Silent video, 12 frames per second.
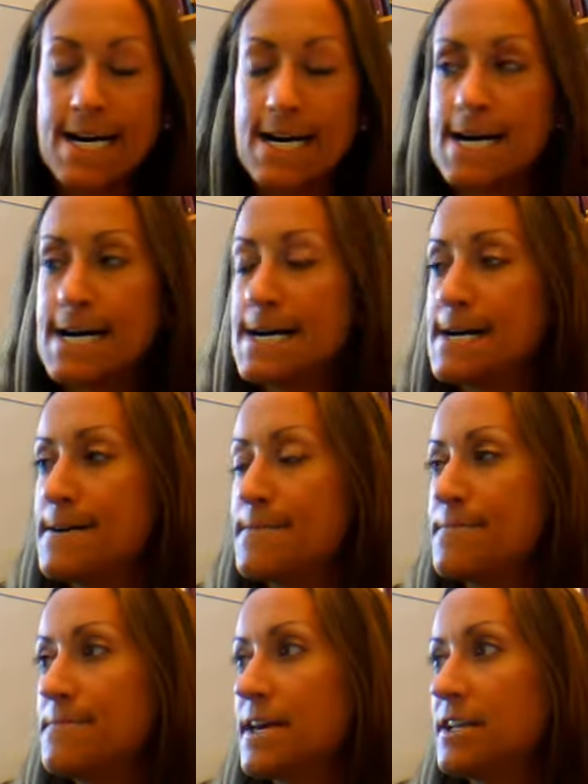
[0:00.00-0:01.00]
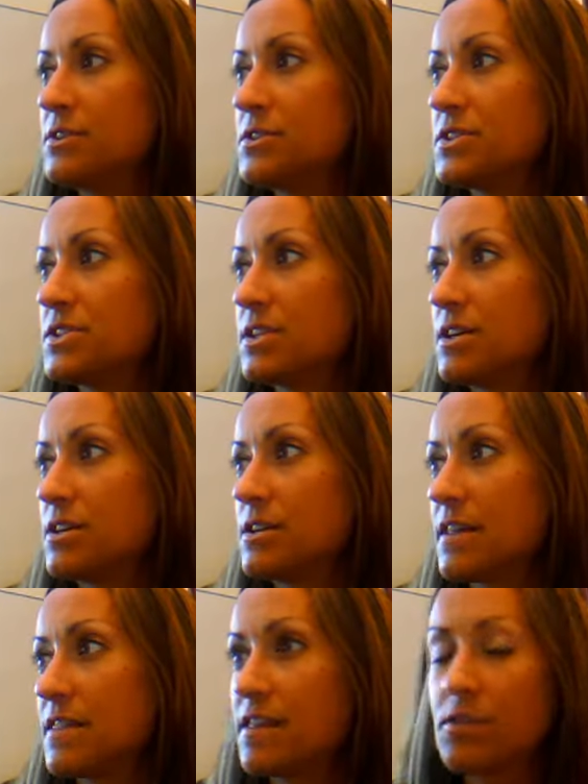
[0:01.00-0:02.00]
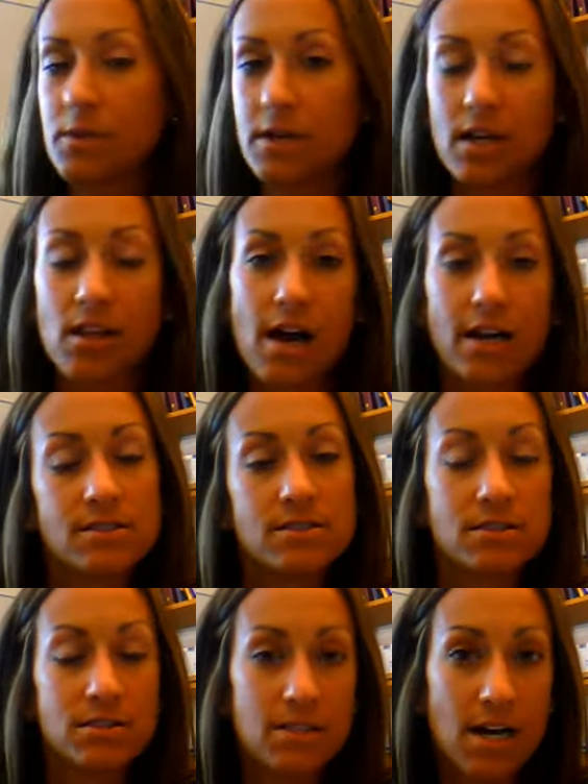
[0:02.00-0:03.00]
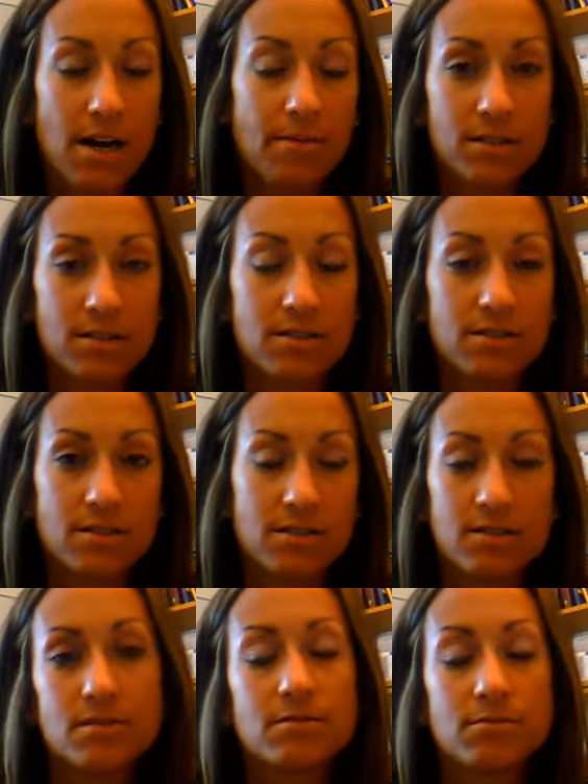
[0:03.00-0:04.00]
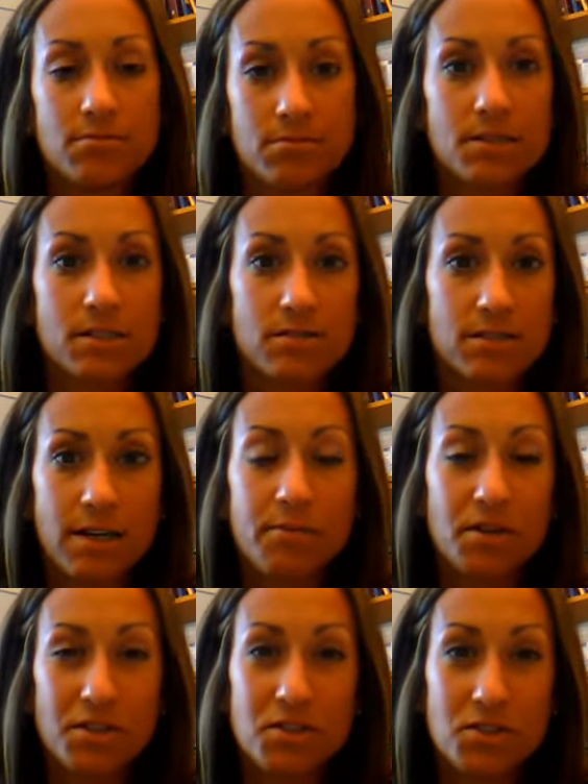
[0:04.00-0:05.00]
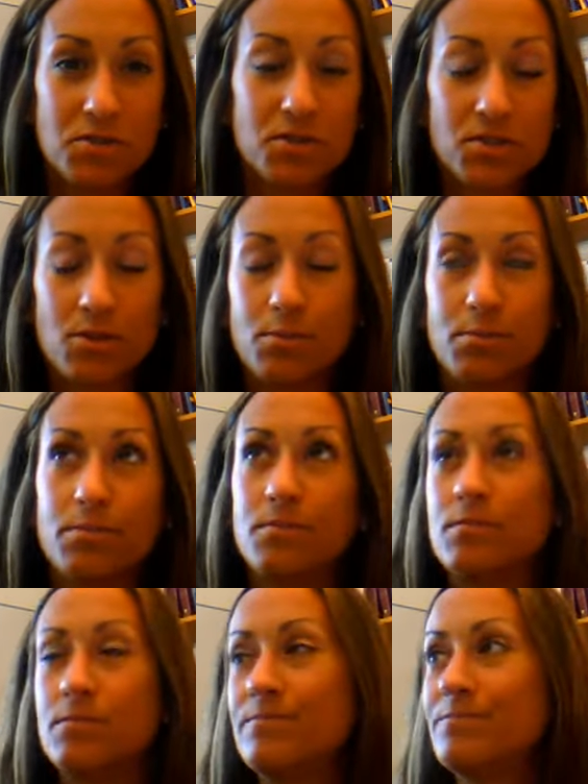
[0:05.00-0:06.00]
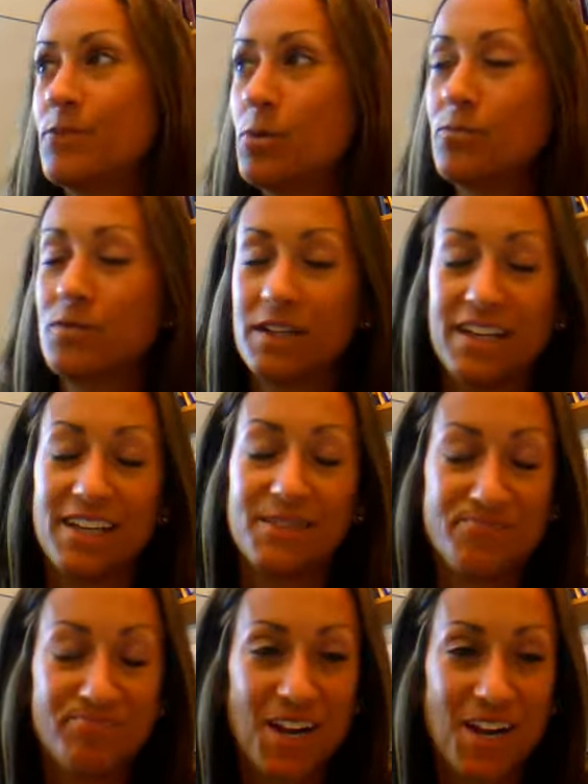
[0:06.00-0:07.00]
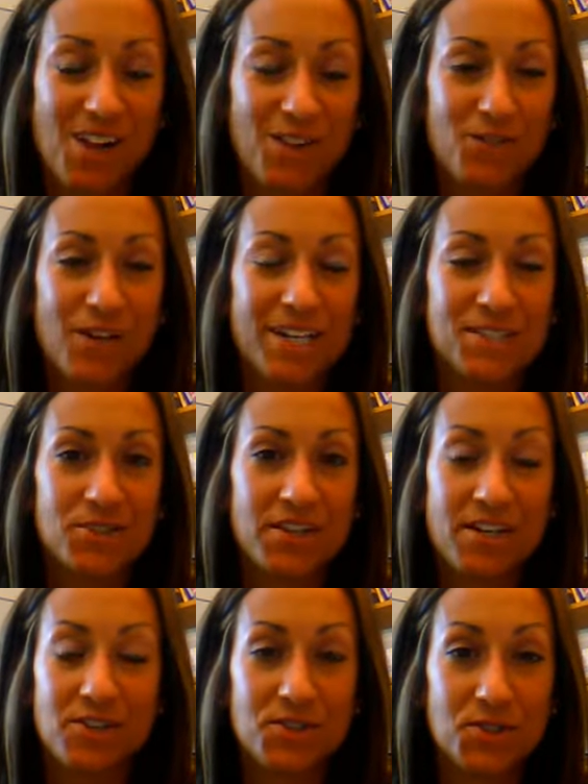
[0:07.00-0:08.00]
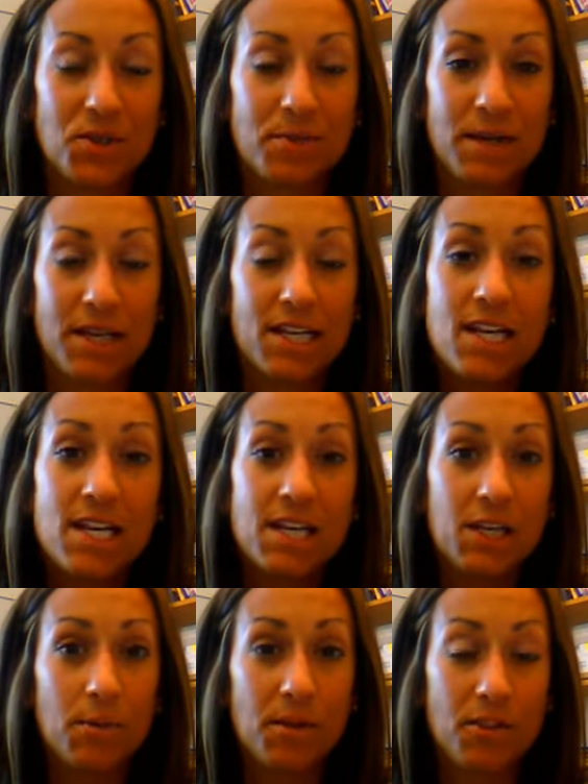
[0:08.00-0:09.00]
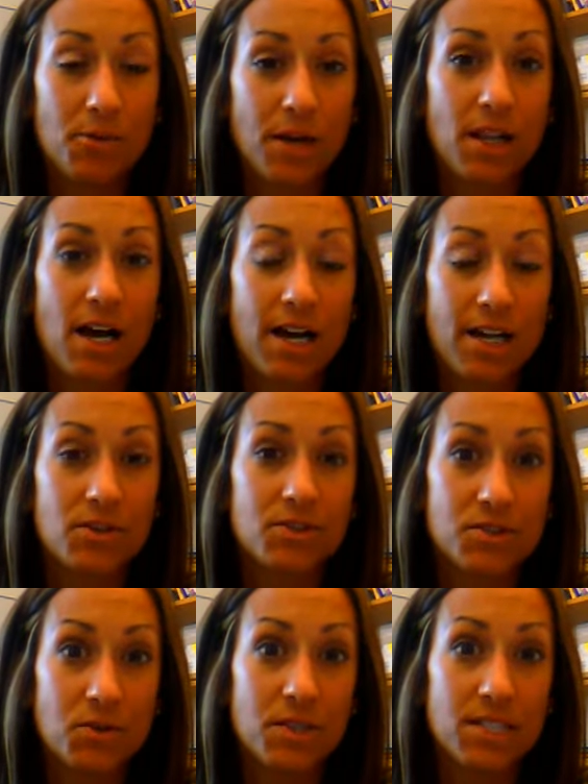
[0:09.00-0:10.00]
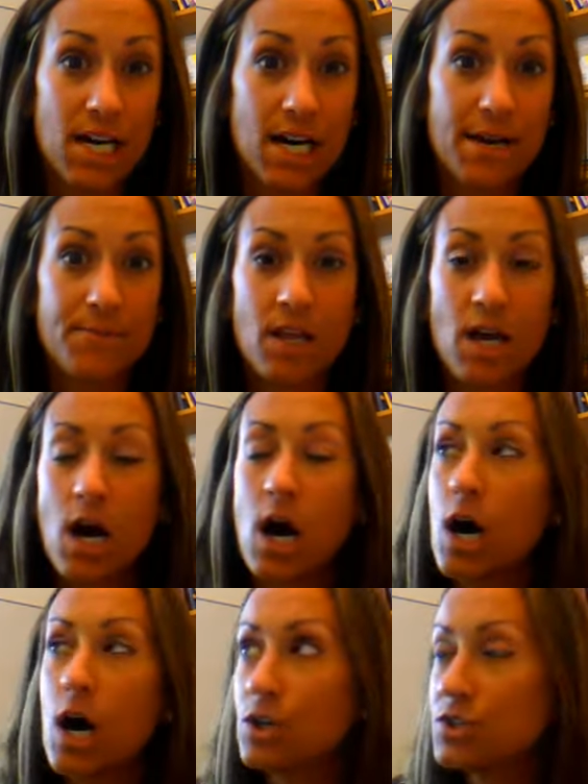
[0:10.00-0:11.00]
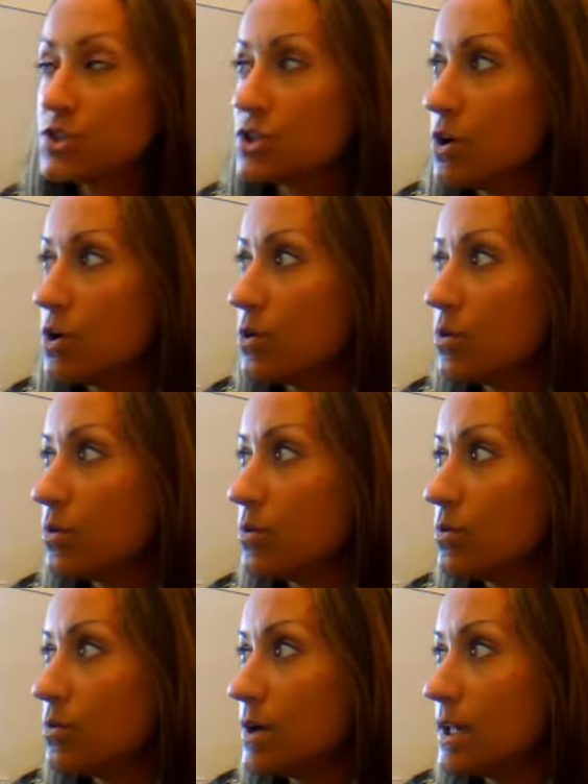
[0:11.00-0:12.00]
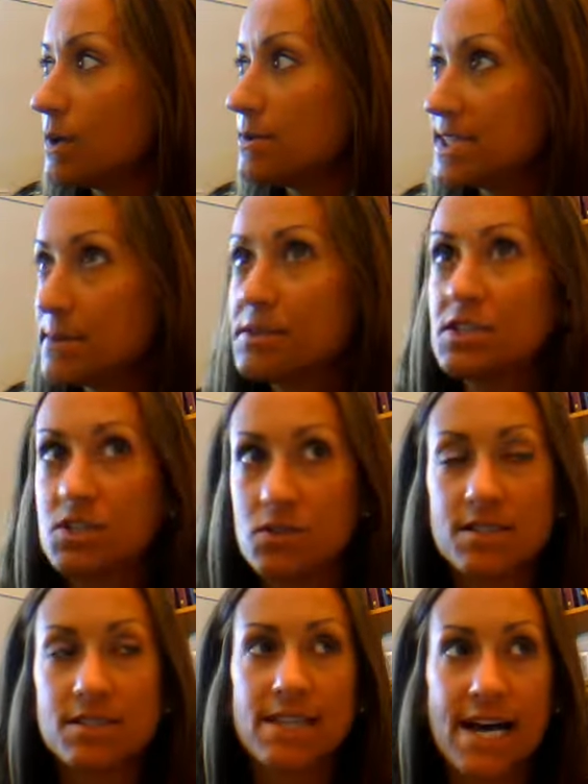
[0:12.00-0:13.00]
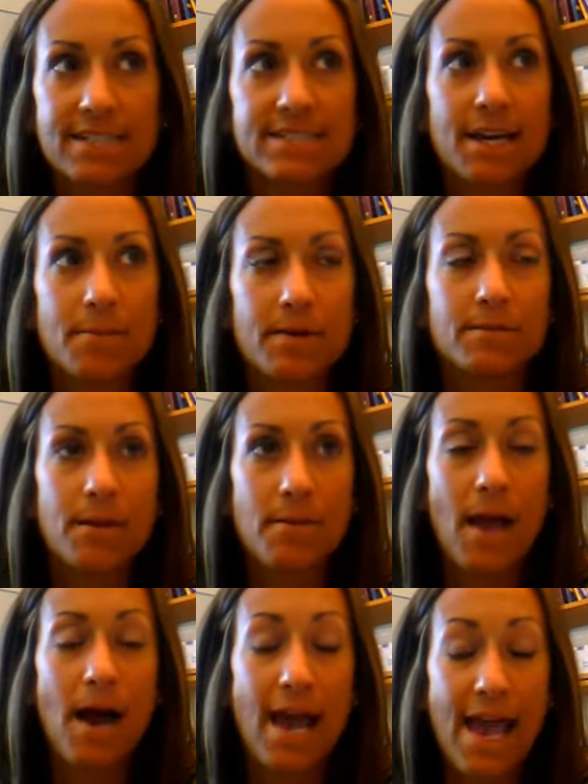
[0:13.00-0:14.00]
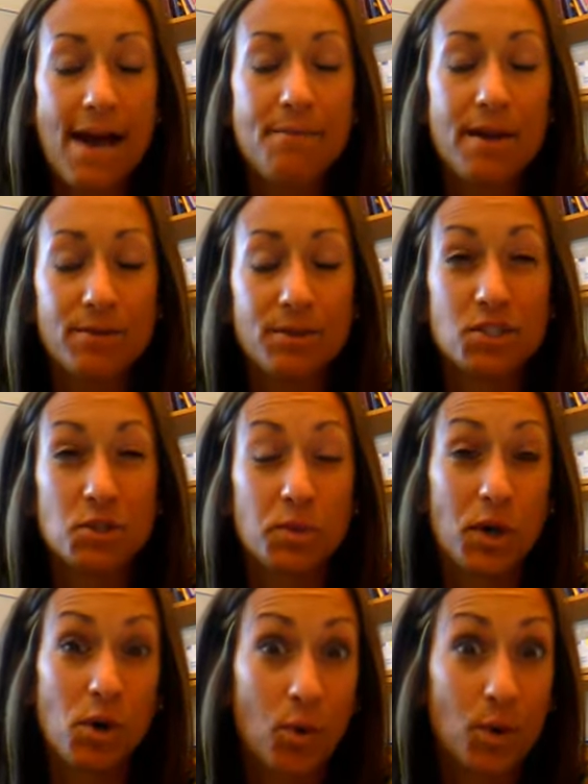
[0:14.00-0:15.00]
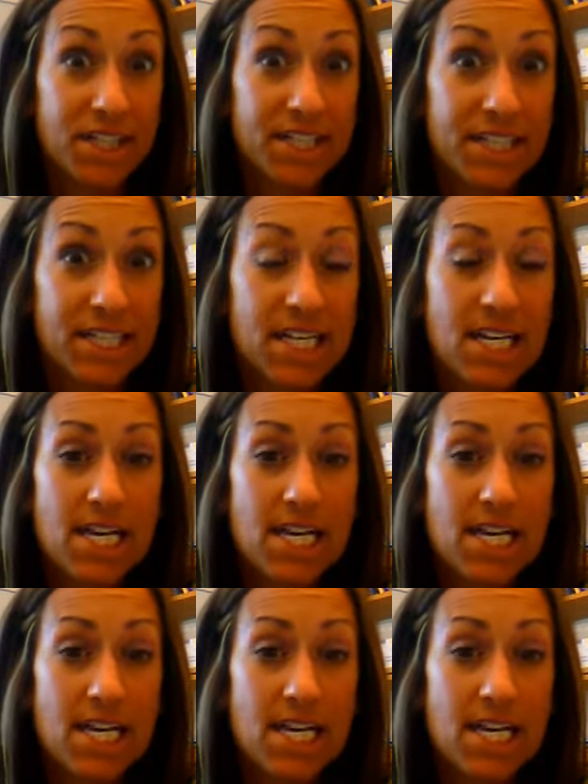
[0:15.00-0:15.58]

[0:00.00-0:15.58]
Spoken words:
And I'll start, I think 3 o'clock is a good time. That's what time we're going to do. So hopefully, not all of you guys are in Arizona, but it'll be 3 o'clock Arizona time. Also, and I was able to do this last time, I mean, I am able to record it.